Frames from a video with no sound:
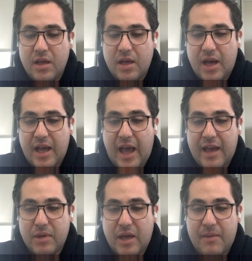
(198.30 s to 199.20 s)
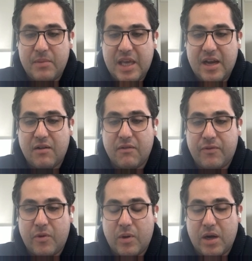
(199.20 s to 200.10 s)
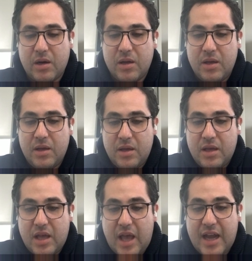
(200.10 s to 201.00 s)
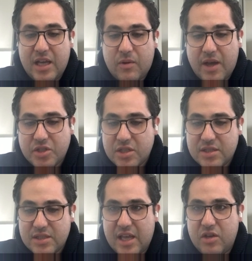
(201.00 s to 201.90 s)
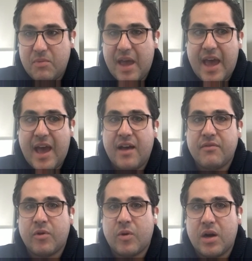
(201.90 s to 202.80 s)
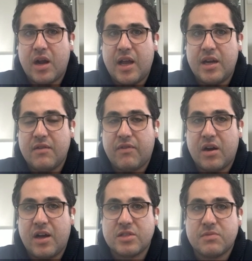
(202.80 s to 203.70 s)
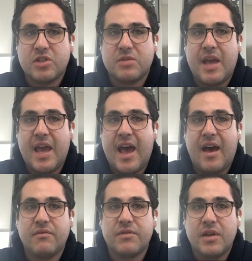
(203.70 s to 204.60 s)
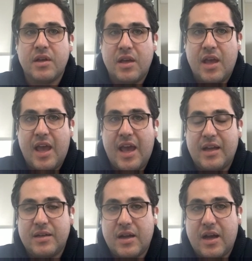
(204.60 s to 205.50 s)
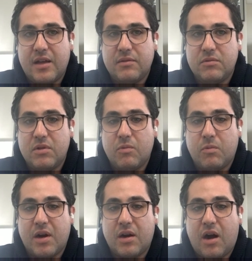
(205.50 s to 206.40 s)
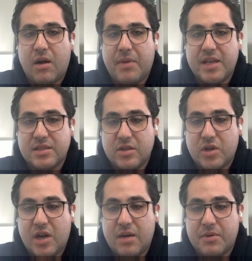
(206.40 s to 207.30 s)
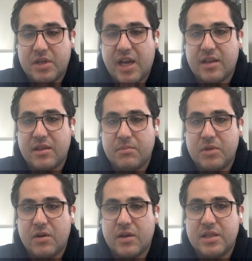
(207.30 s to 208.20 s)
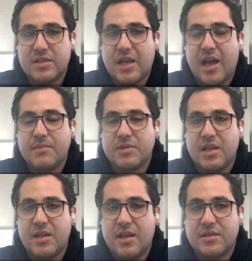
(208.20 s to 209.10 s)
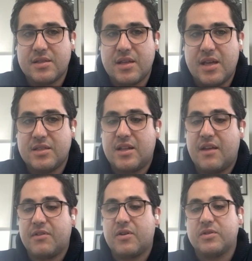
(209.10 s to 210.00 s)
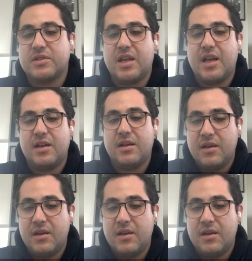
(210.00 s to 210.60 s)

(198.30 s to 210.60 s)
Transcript: I'm here for any questions that you may have or any of our customers may have, and work our best to try to protect them during these times. It's difficult, and